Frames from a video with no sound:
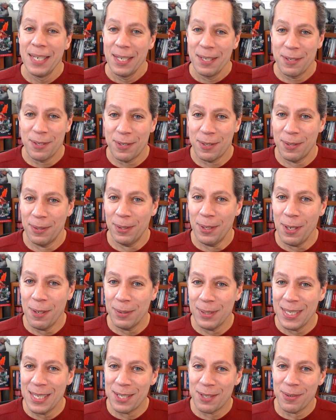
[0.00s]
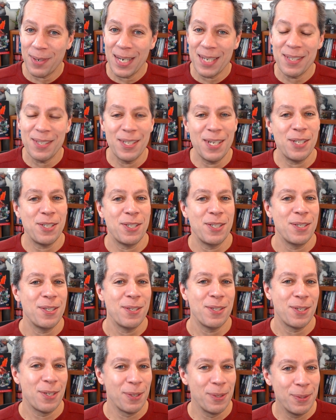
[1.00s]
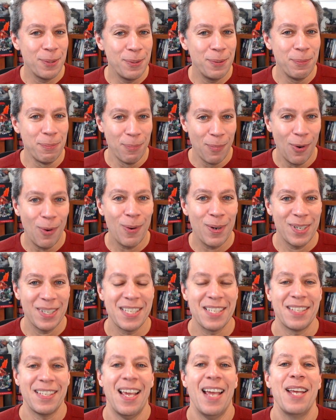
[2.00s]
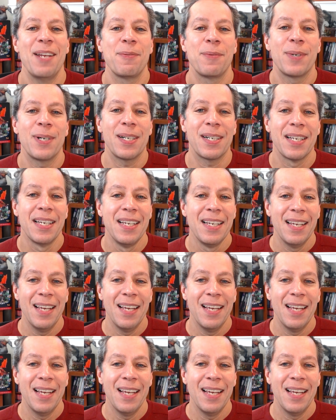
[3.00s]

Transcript: slowly transition to more design work.